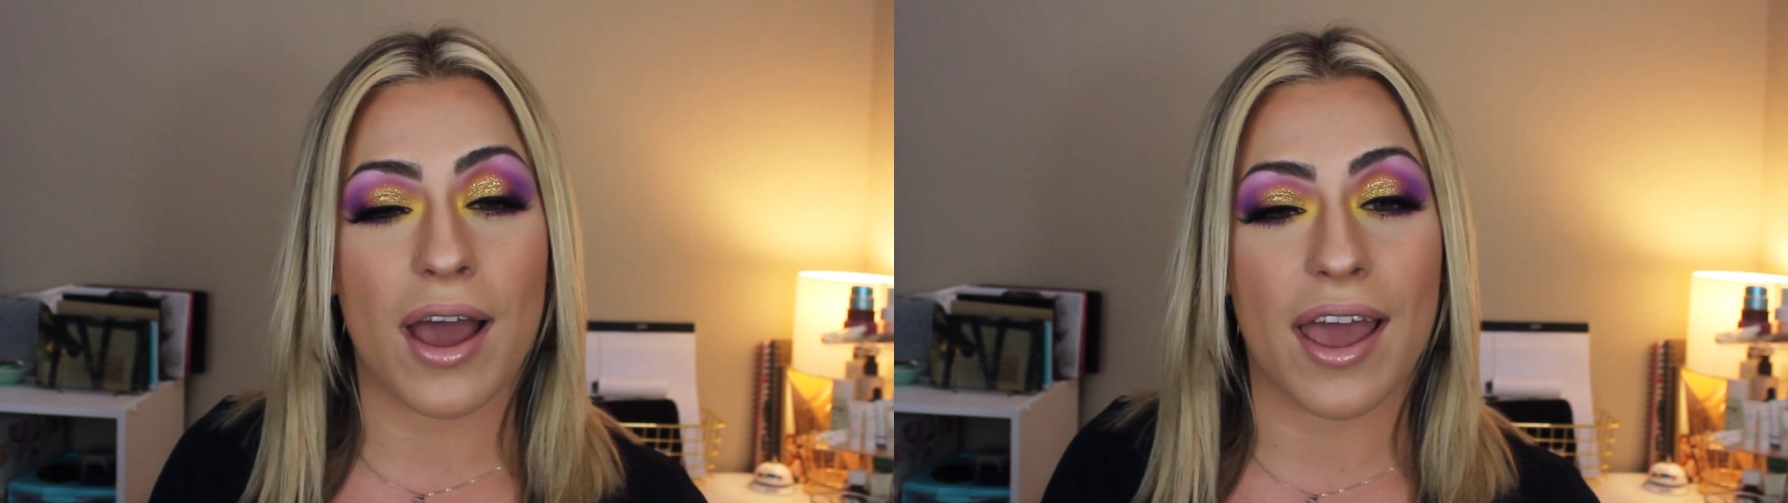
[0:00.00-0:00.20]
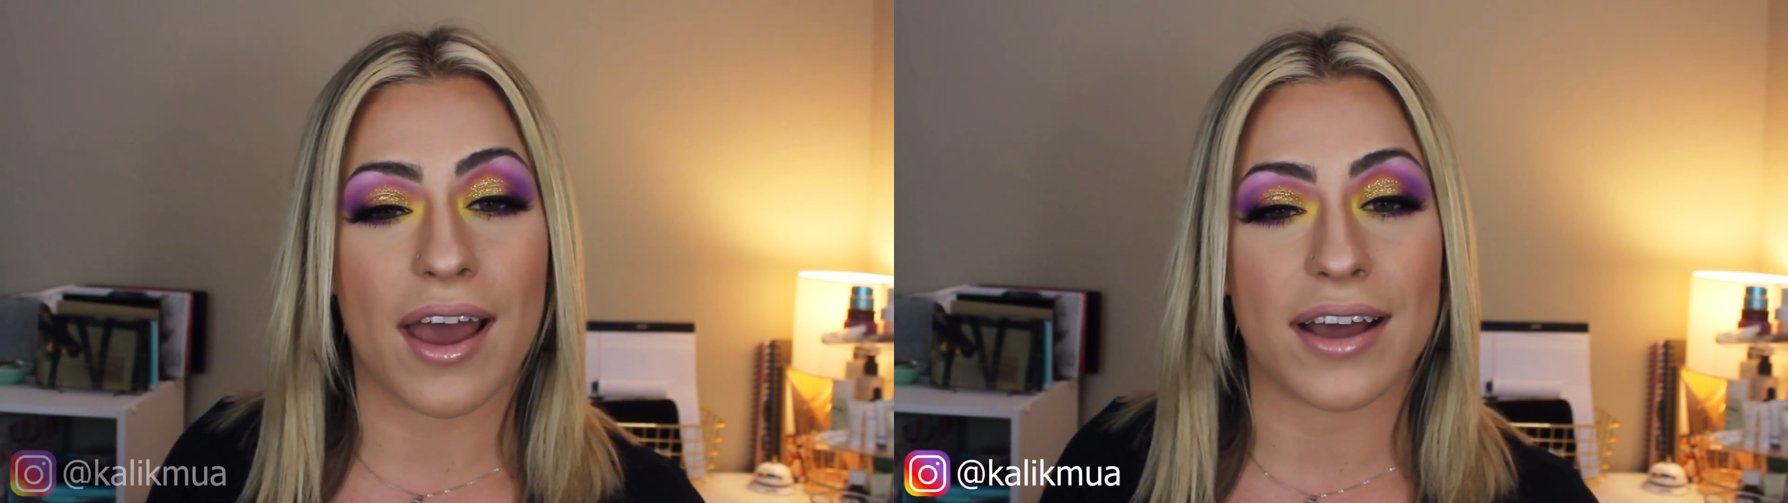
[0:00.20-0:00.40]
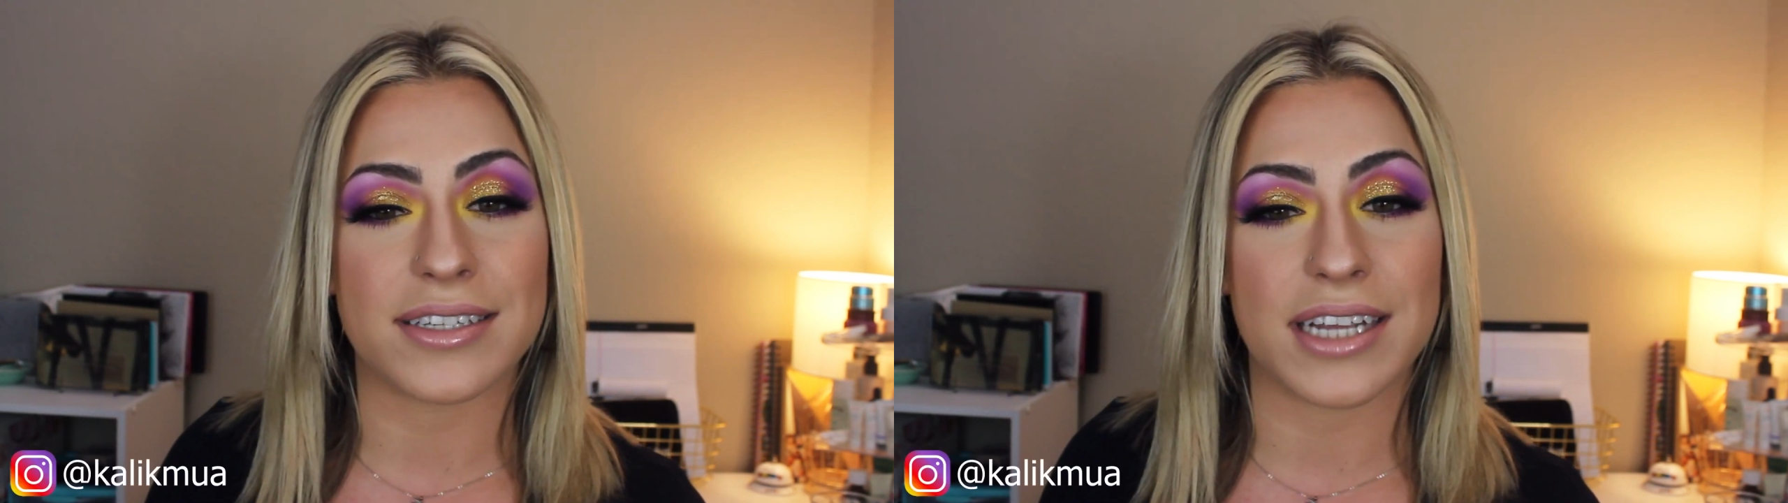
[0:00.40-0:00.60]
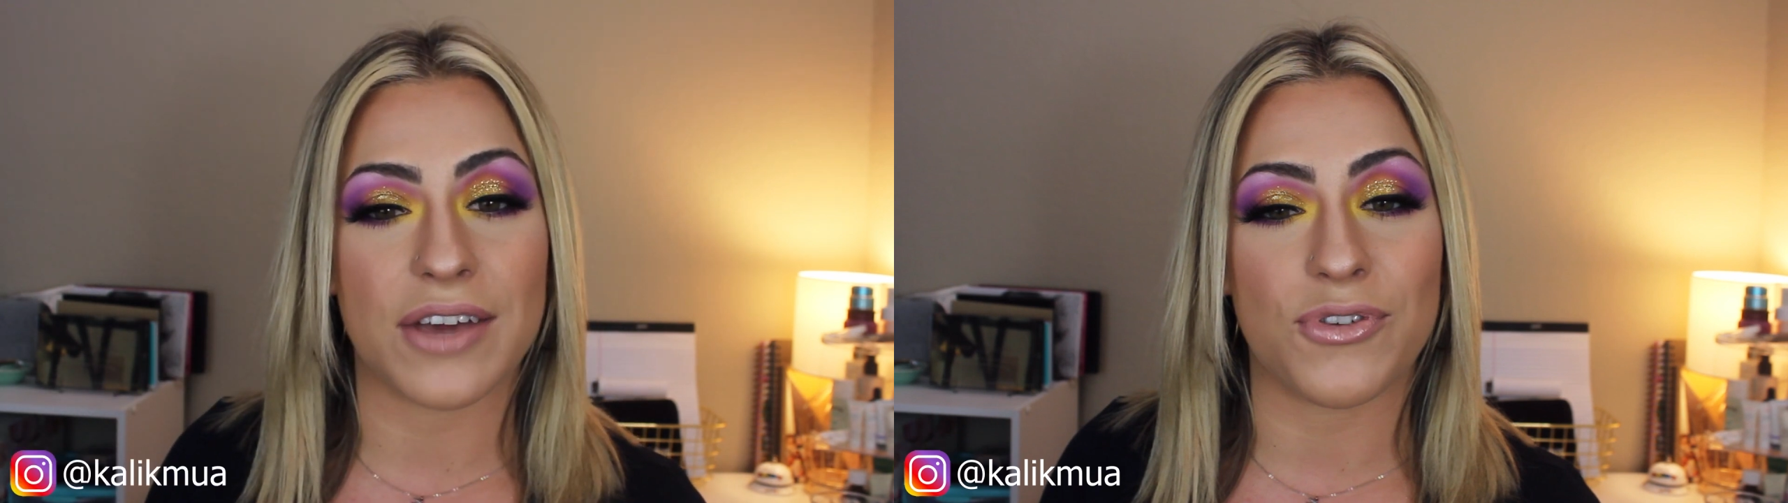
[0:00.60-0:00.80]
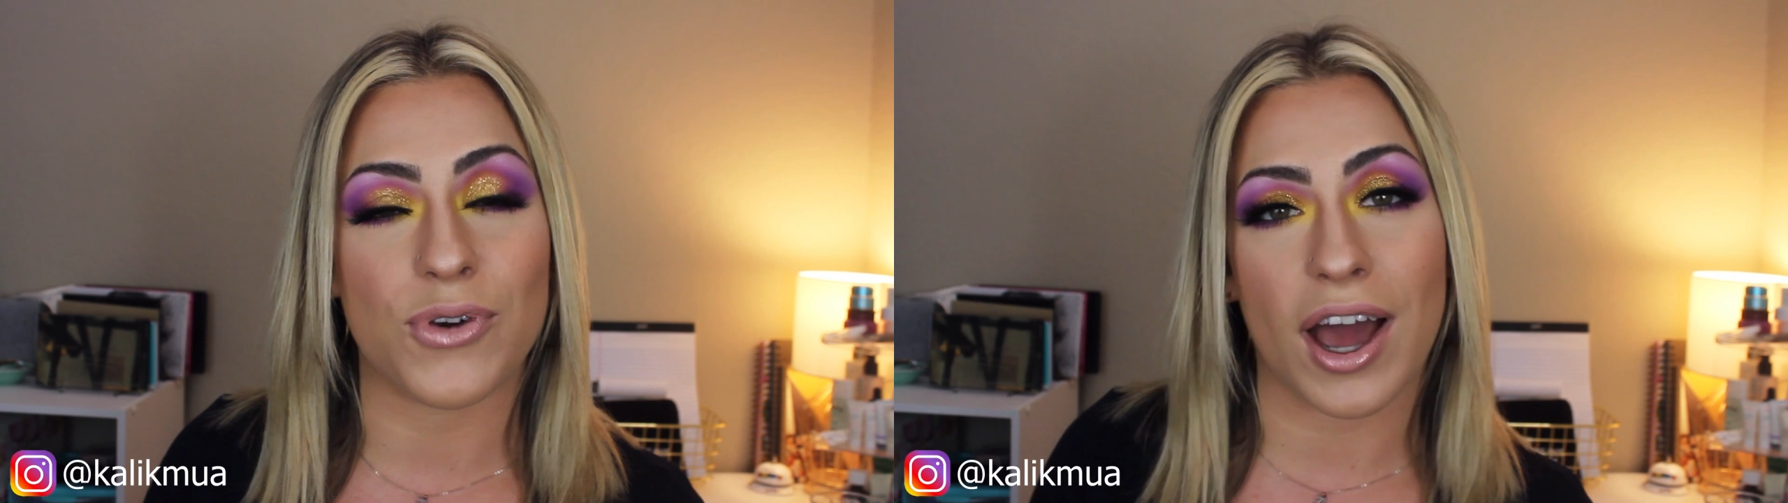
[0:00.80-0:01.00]
And
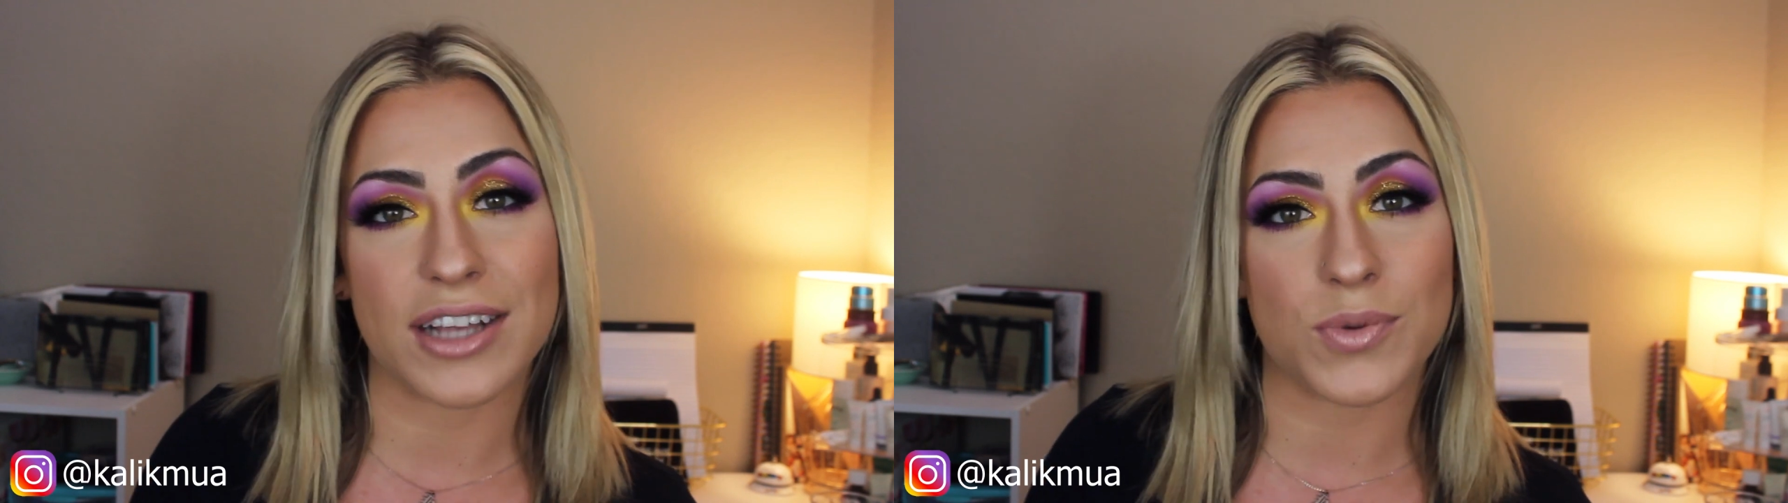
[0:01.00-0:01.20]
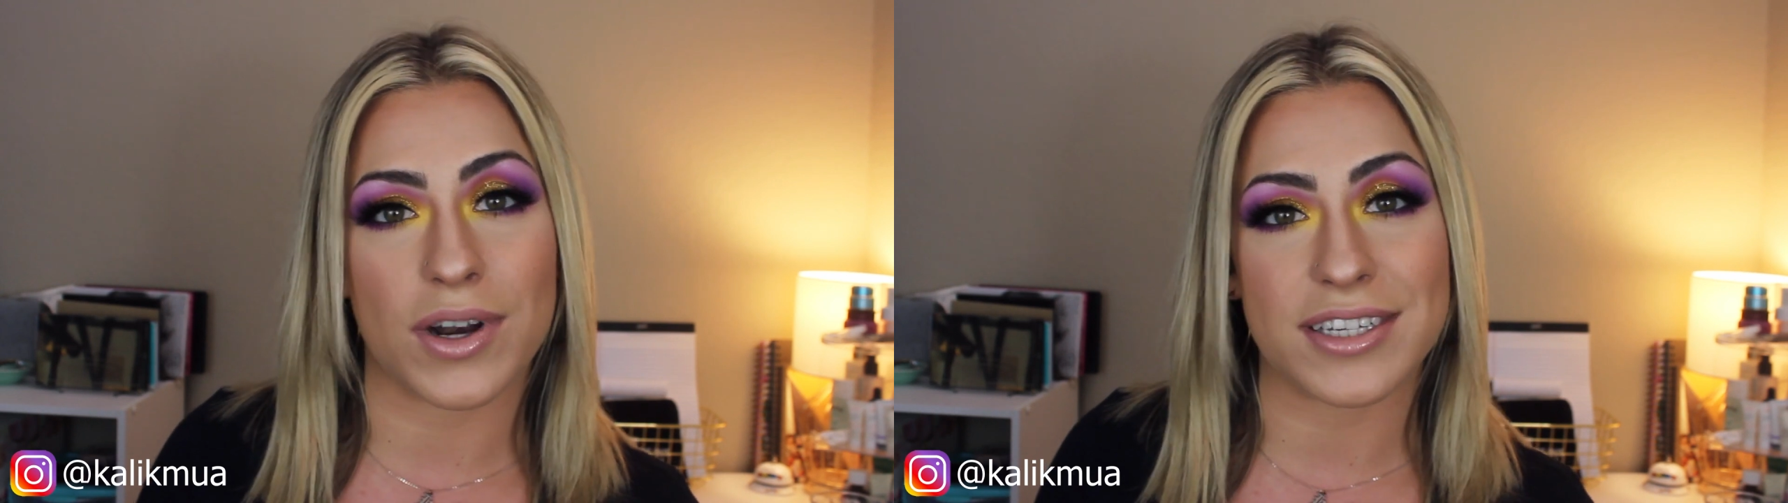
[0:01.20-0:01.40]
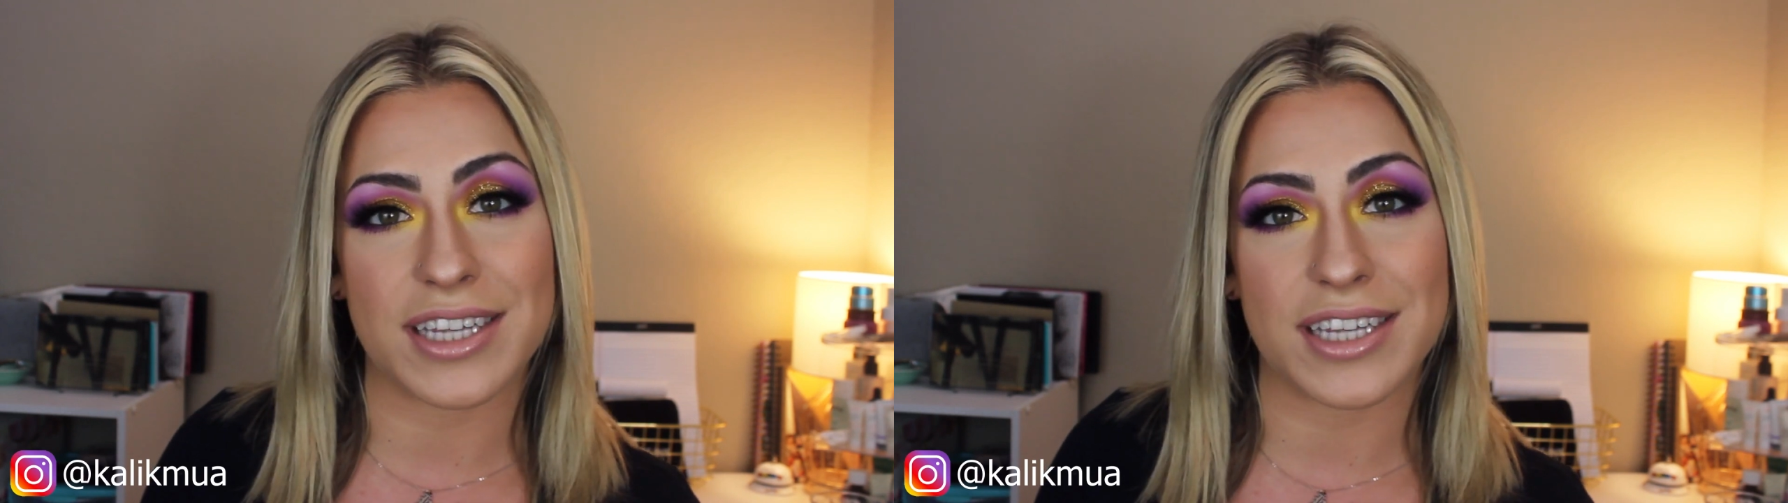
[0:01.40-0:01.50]
if you guys want to